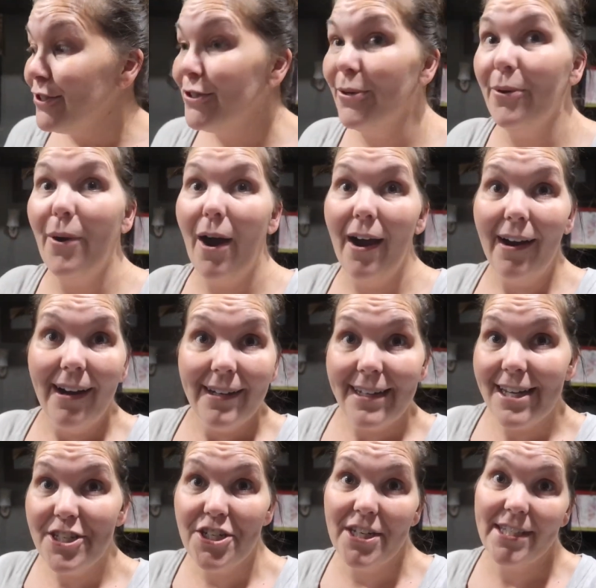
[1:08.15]
So our
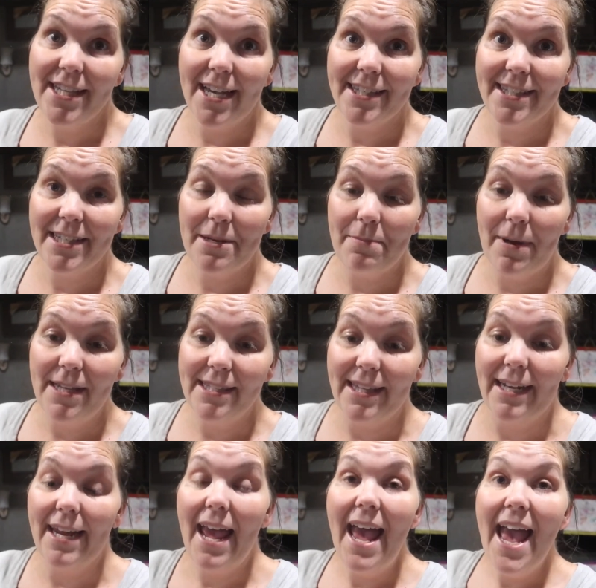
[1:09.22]
kitchen is hustling and
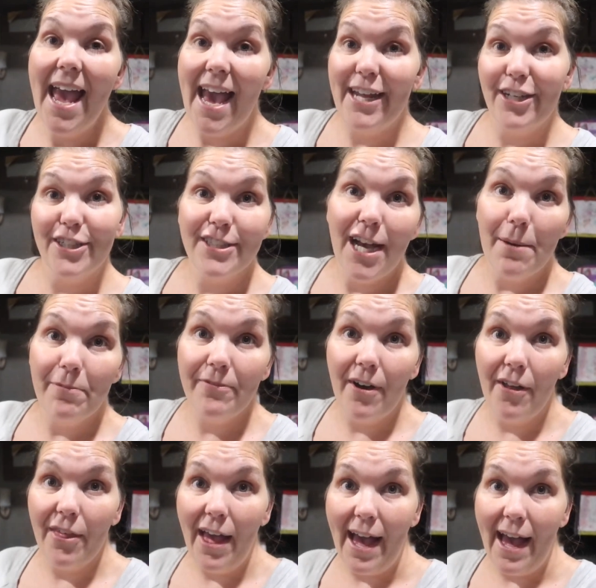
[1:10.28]
bustling, and on top of
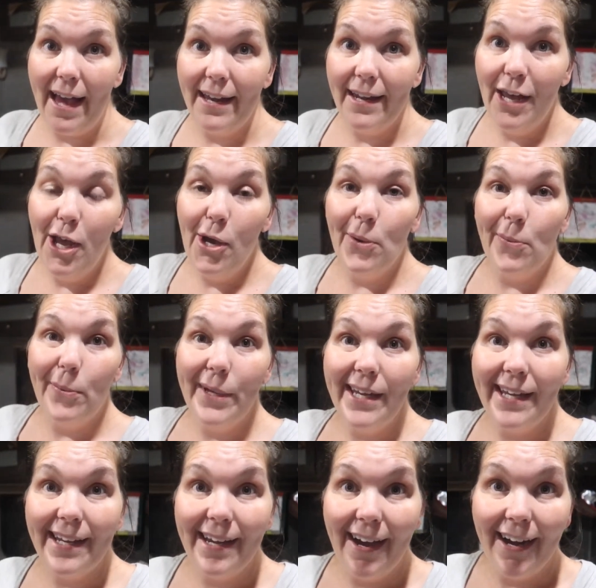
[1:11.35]
all that,
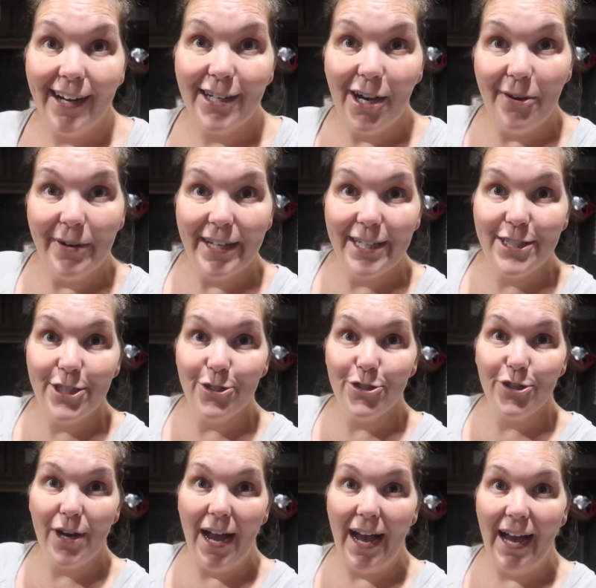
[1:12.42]
we are going to
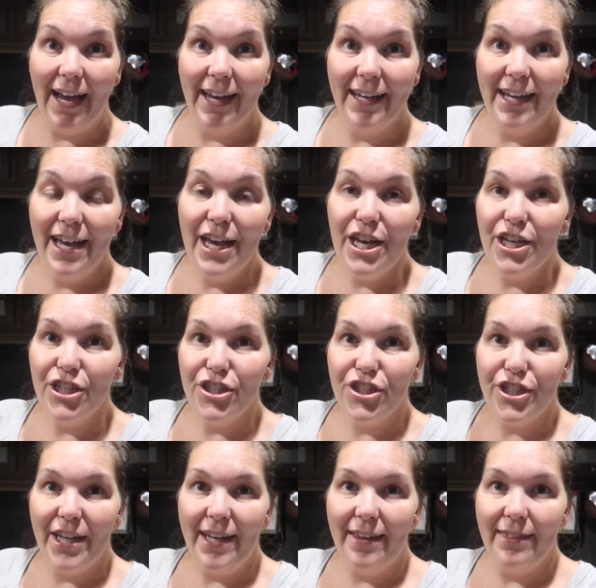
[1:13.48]
try
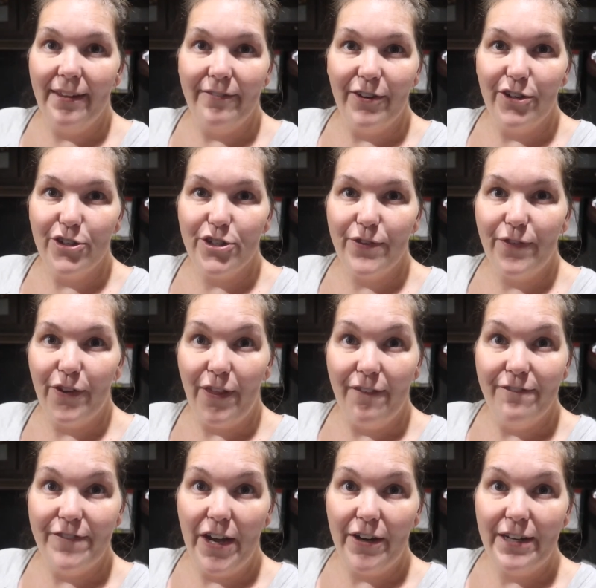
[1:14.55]
chicken livers for the
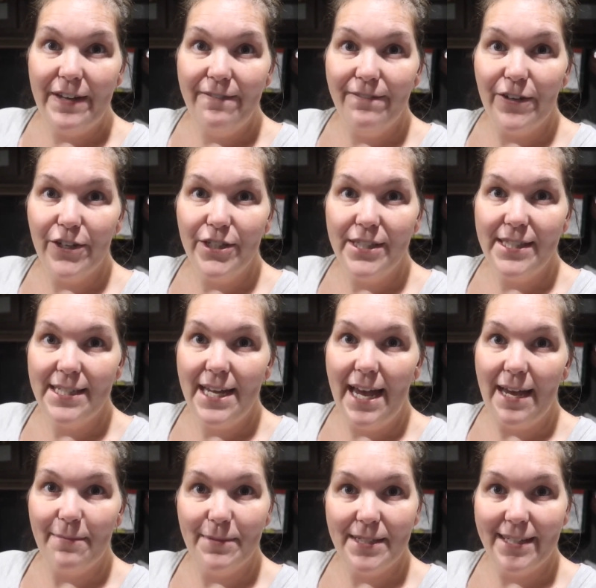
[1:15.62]
very first
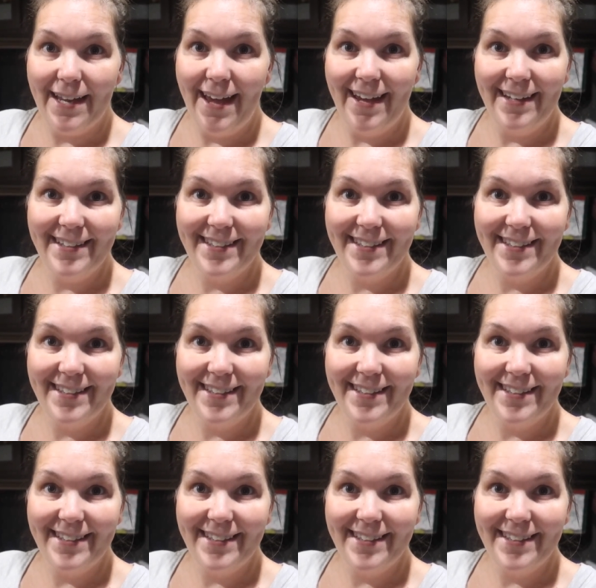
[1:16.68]
time tonight.